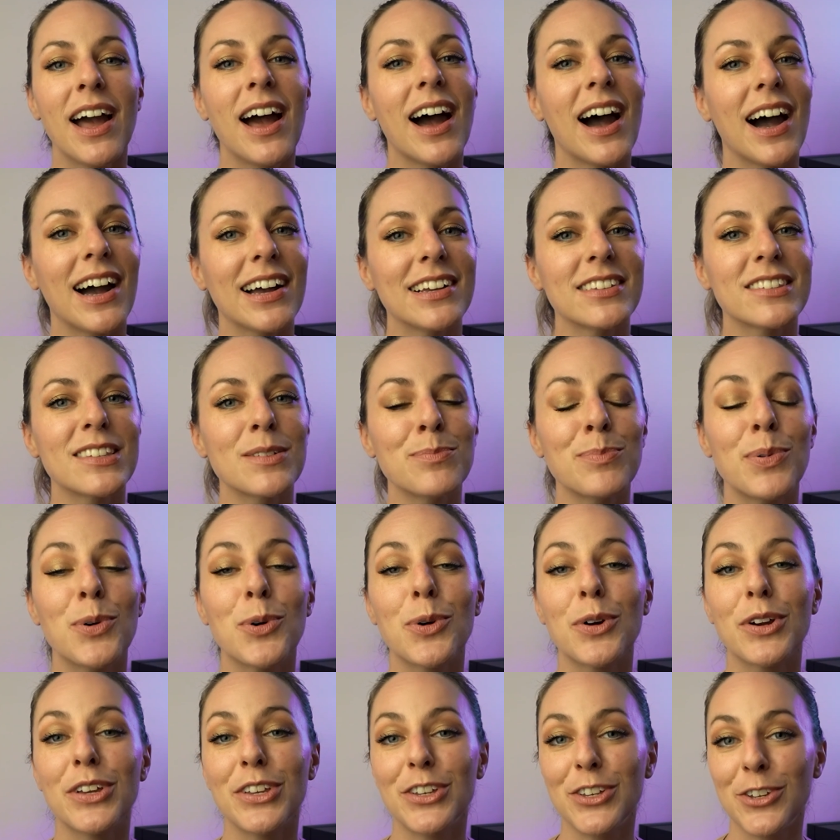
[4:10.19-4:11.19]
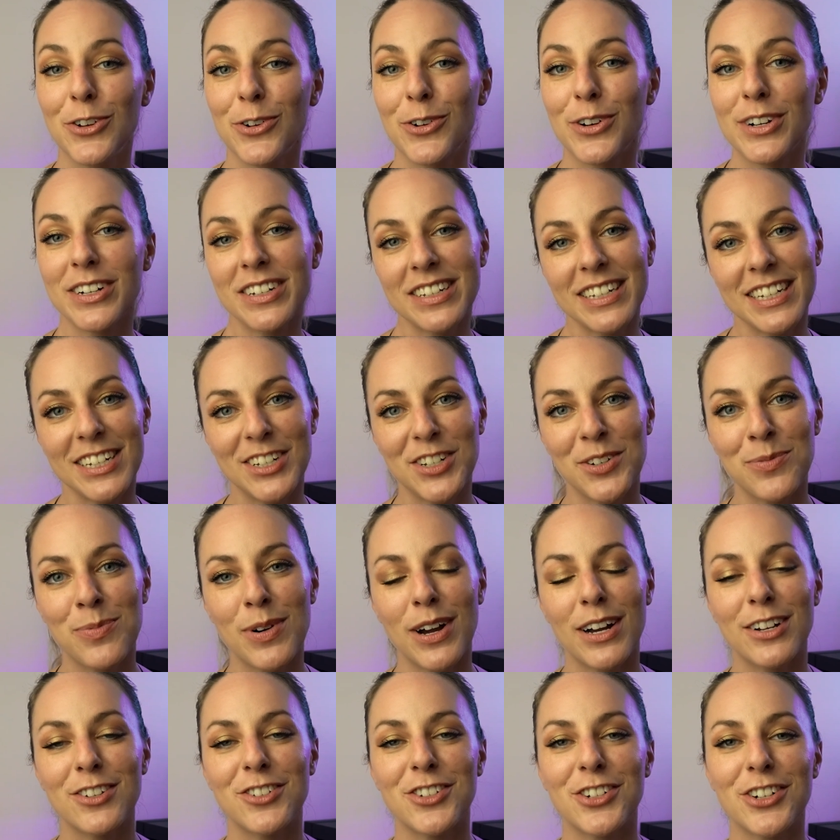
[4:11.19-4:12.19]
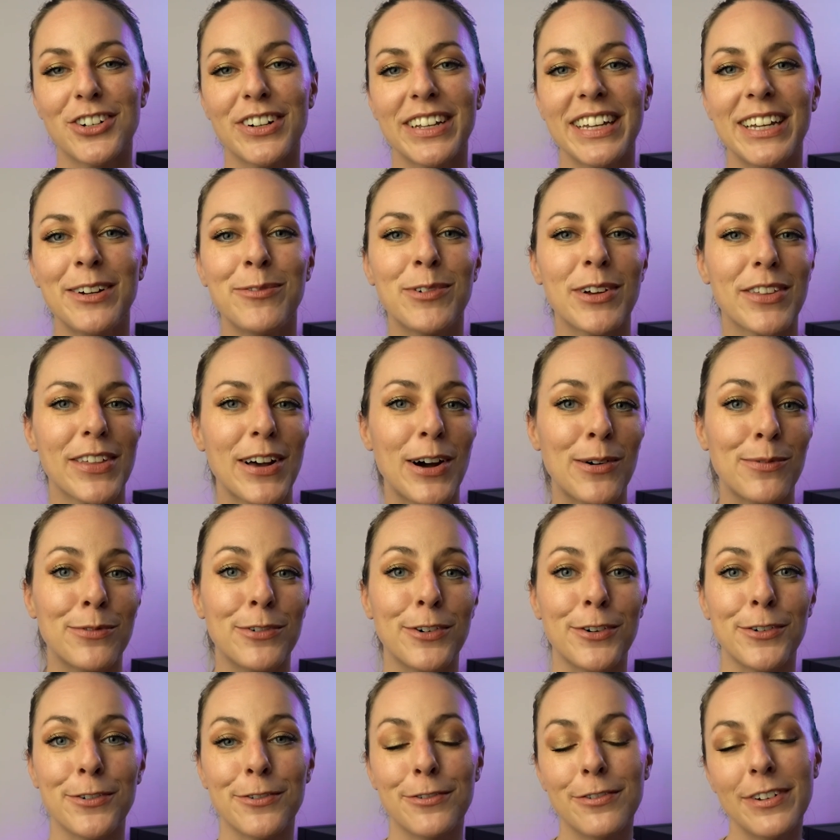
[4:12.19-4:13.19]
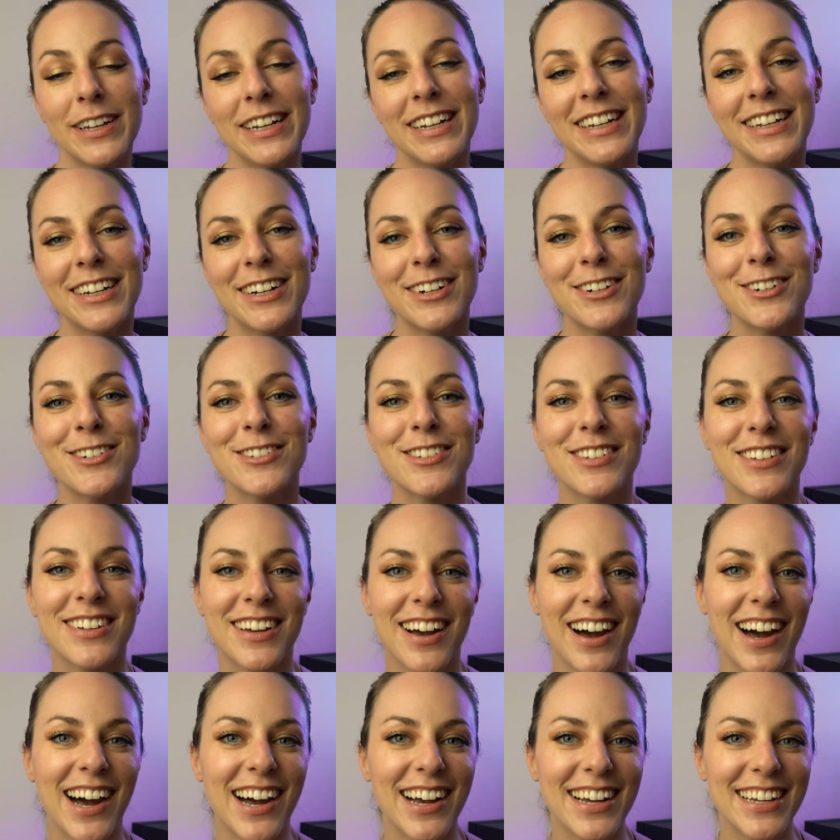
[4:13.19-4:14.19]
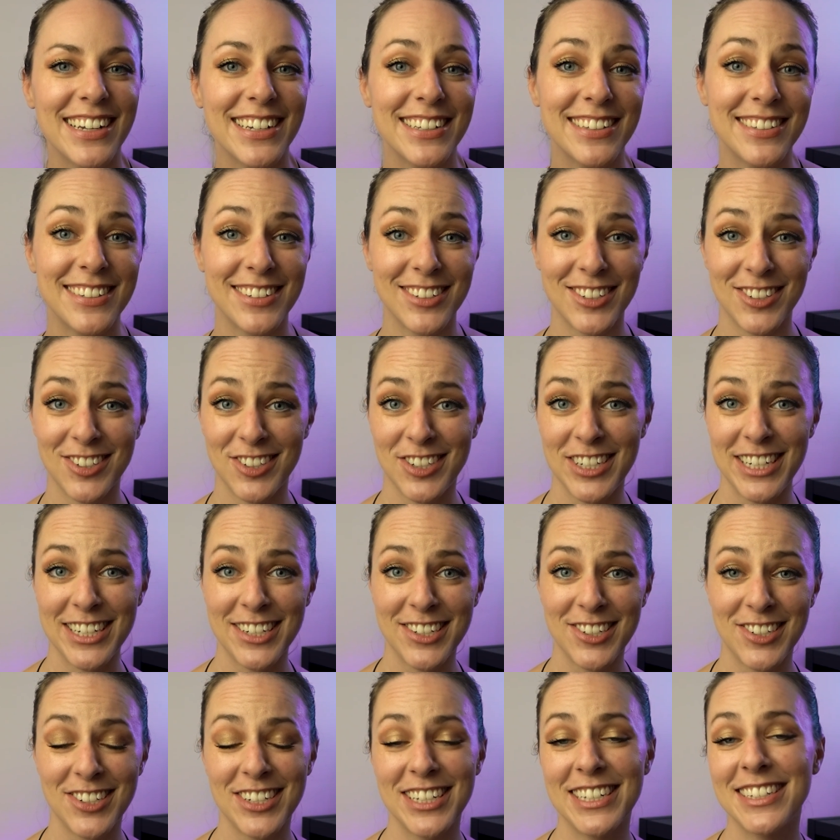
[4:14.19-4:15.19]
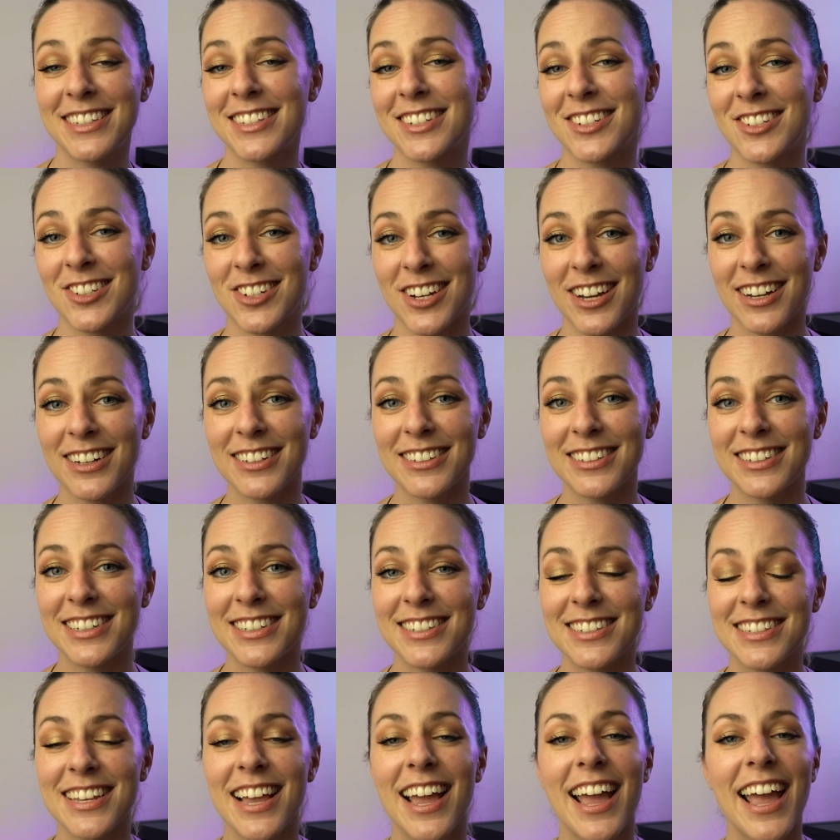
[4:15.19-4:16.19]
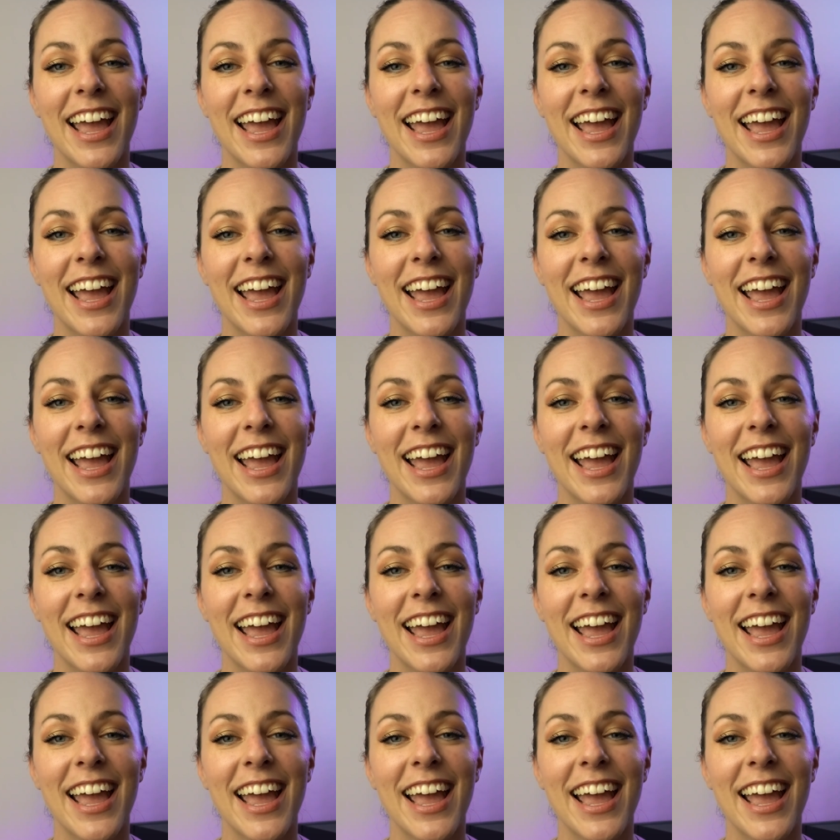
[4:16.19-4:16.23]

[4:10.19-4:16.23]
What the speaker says: I support your Teach Abroad journey with helpful videos, guides, cheat sheets, checklists,